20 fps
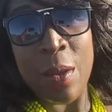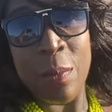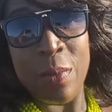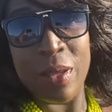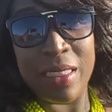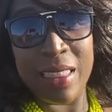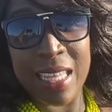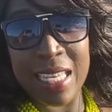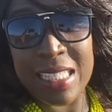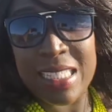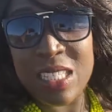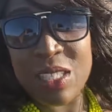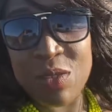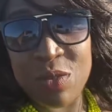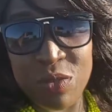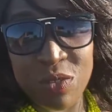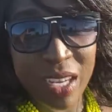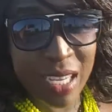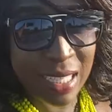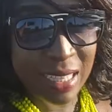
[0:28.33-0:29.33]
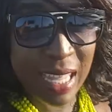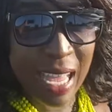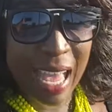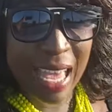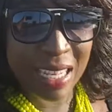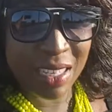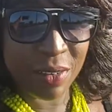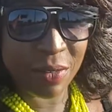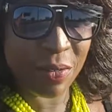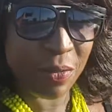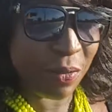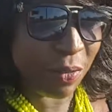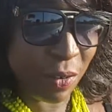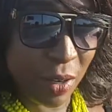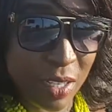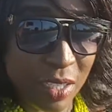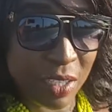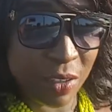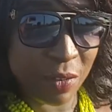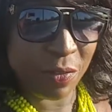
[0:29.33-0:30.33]
But this is right at the
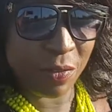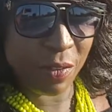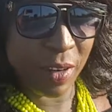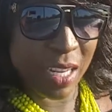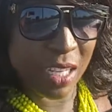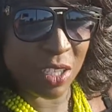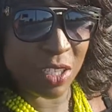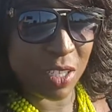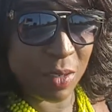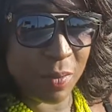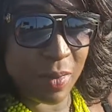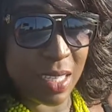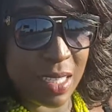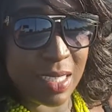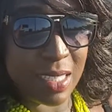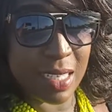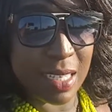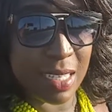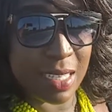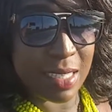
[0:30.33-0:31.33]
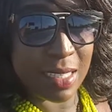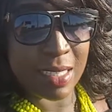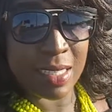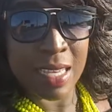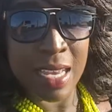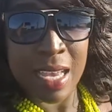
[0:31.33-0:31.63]
front of Friendship. This is